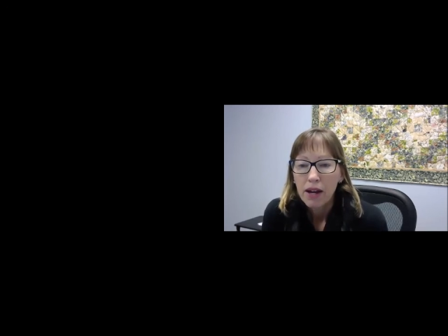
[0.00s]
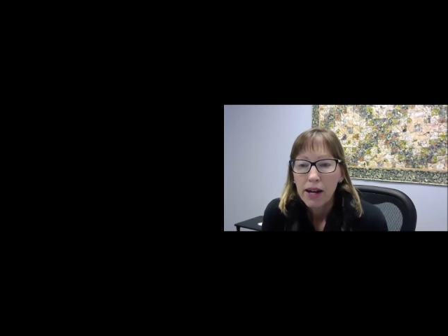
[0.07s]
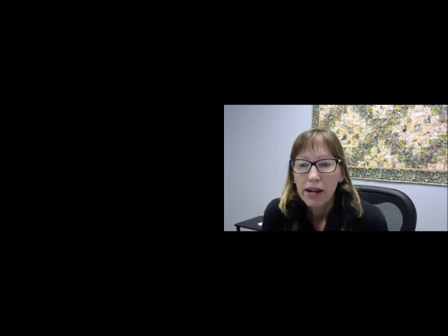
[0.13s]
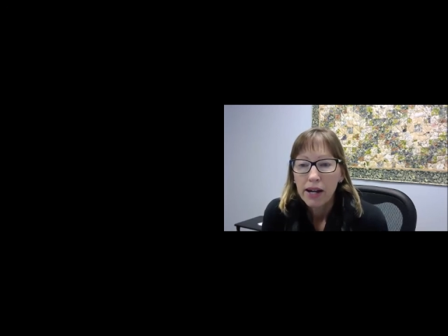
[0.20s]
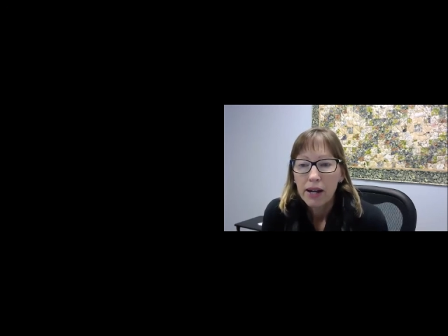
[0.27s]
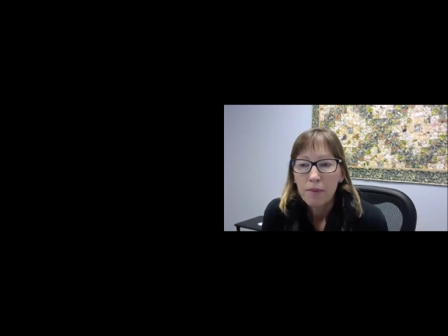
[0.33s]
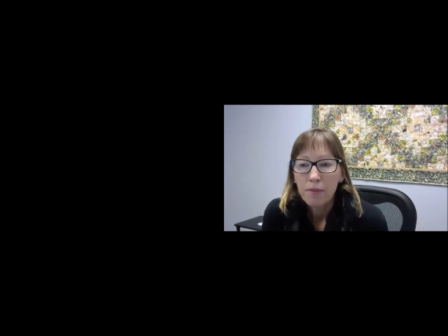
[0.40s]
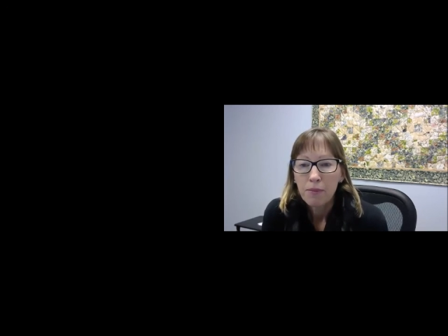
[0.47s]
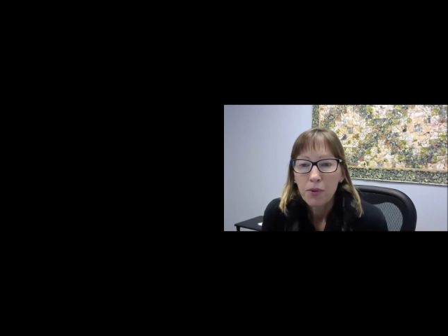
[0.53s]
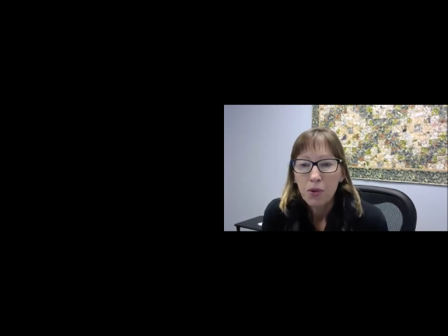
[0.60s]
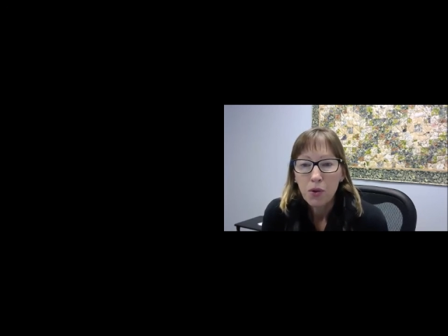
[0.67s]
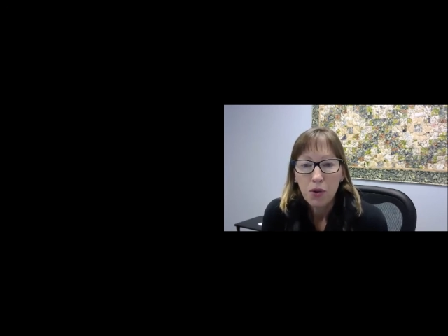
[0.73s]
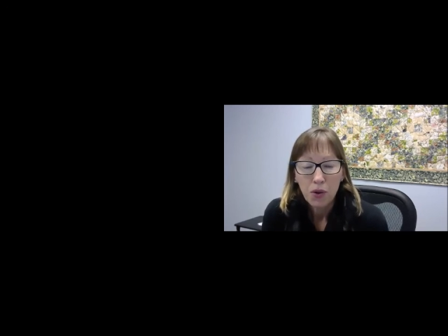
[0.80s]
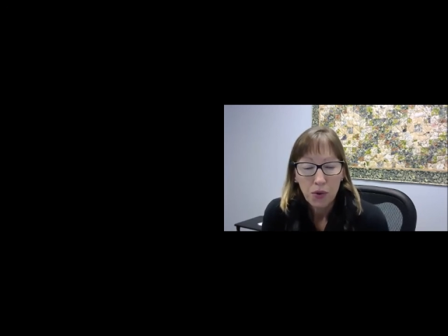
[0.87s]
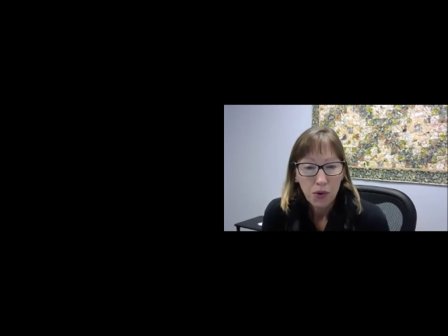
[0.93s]

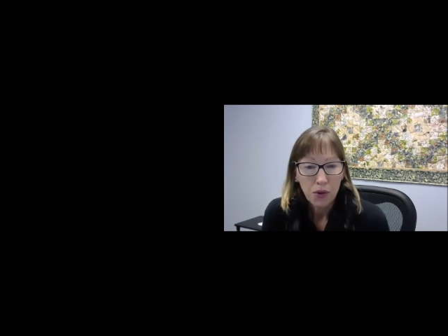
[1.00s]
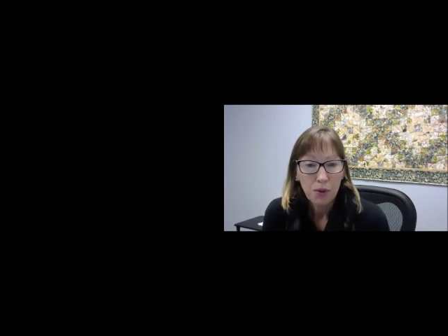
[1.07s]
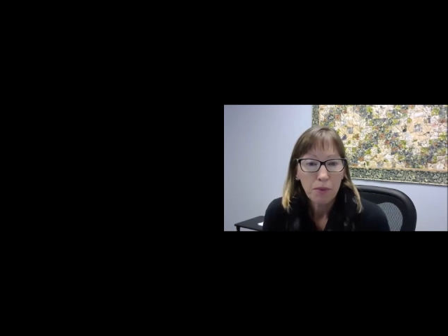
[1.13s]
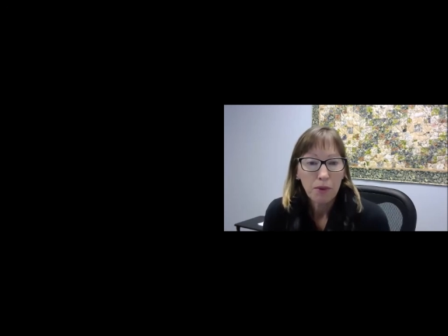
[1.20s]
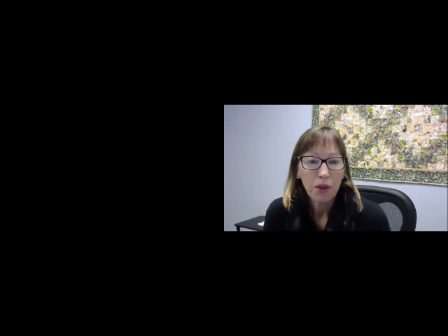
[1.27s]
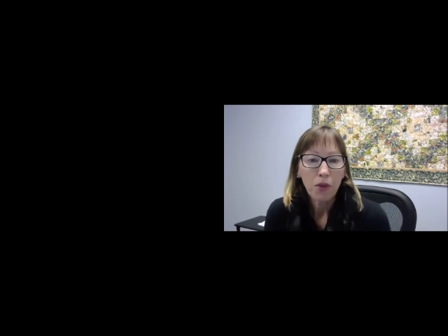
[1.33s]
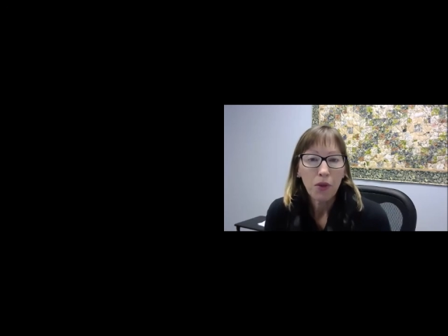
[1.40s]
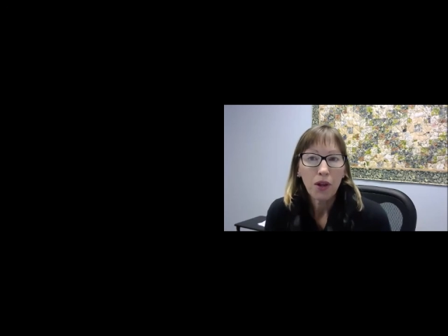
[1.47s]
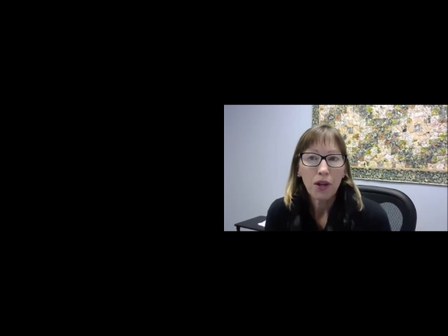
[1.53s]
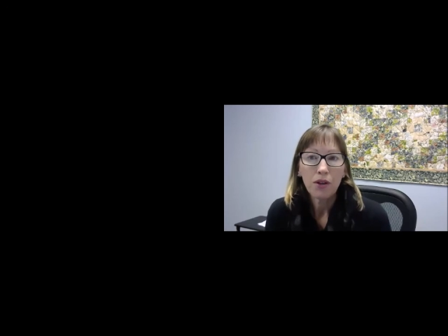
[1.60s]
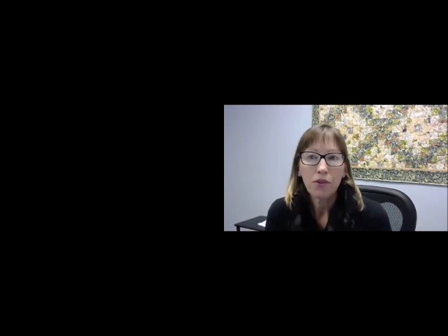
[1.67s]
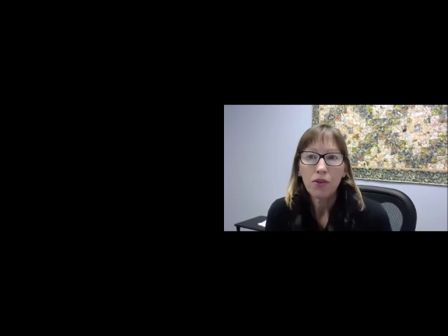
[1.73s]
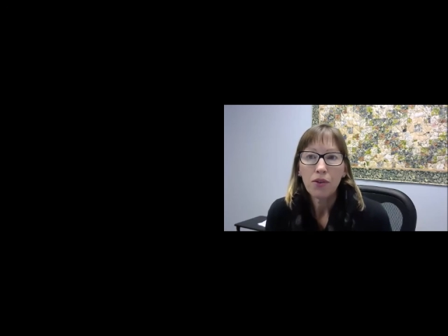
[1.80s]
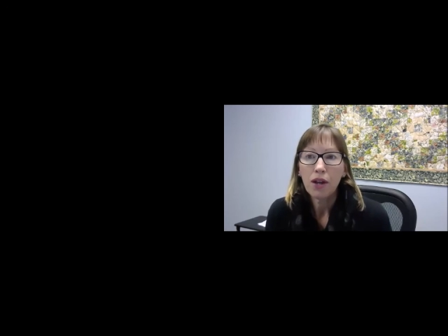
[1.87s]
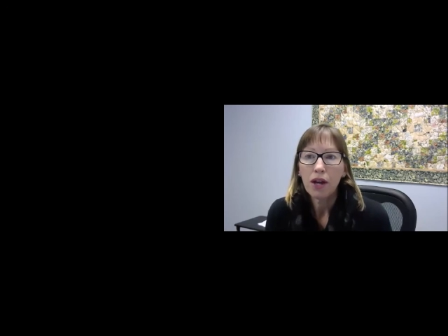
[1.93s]
So those are some of the
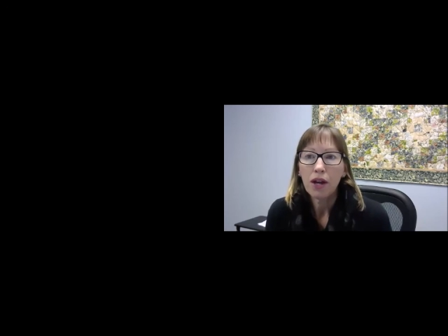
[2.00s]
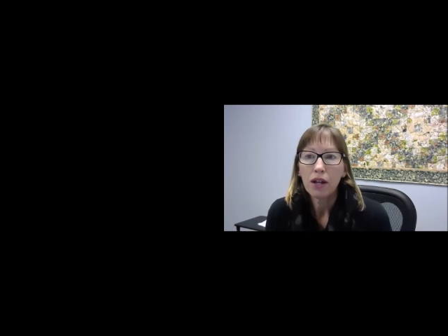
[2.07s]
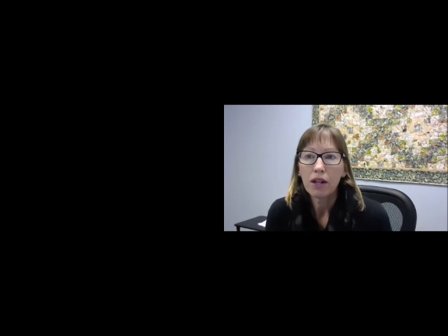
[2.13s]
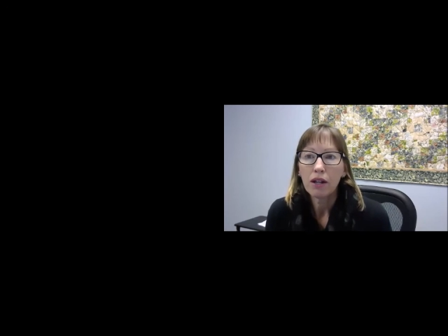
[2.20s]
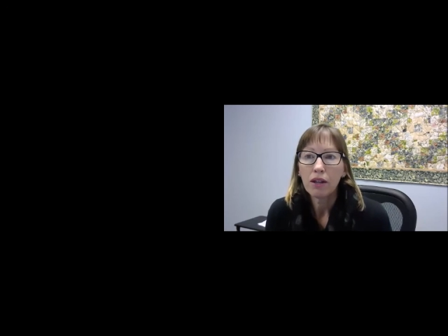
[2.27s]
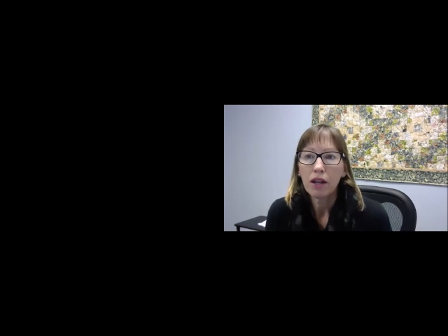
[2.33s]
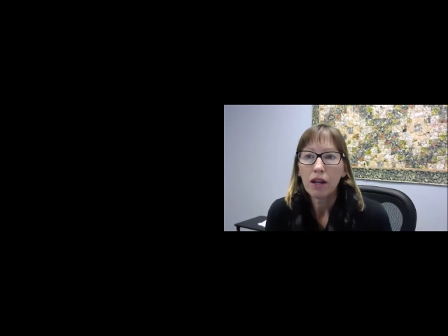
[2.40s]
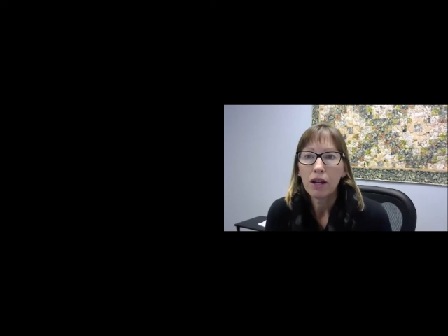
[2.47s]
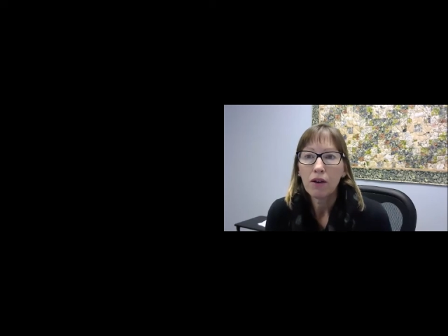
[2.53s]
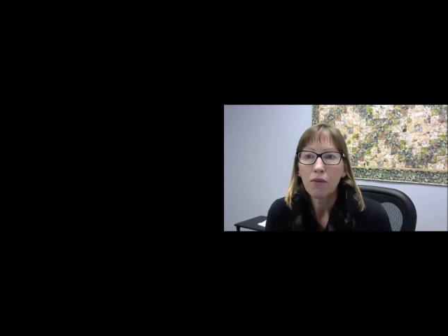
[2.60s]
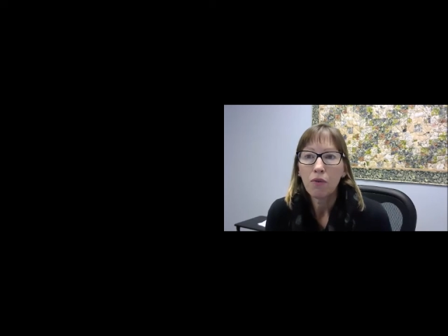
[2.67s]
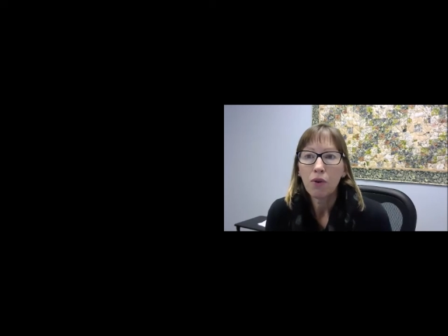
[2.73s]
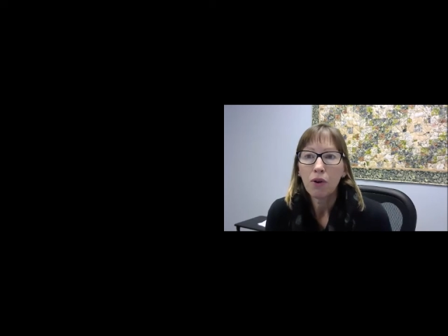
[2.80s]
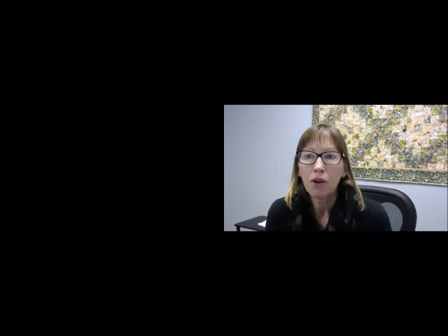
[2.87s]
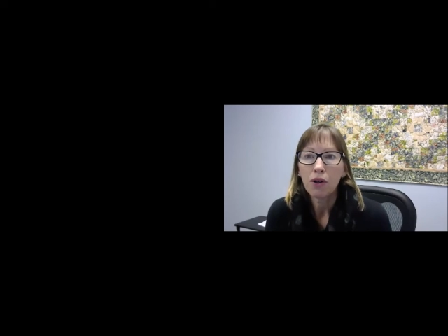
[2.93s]
things that
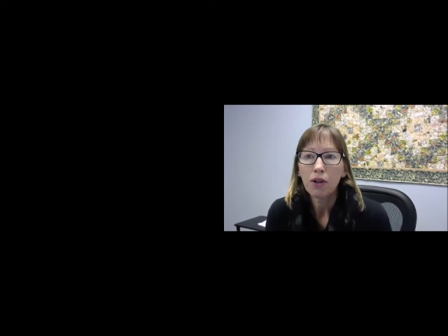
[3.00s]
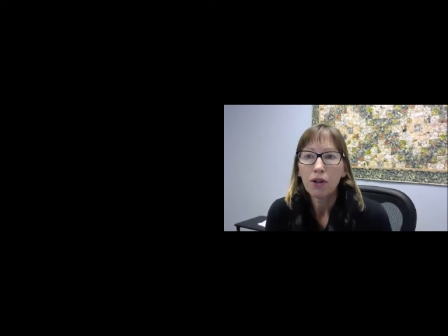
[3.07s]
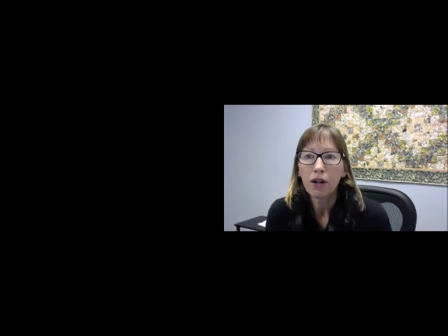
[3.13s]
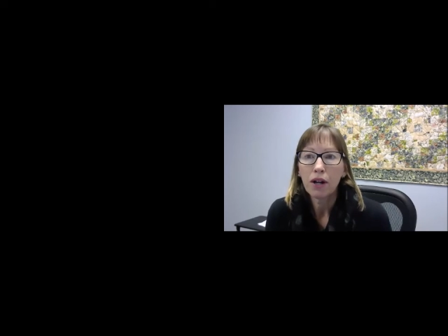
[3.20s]
have worked.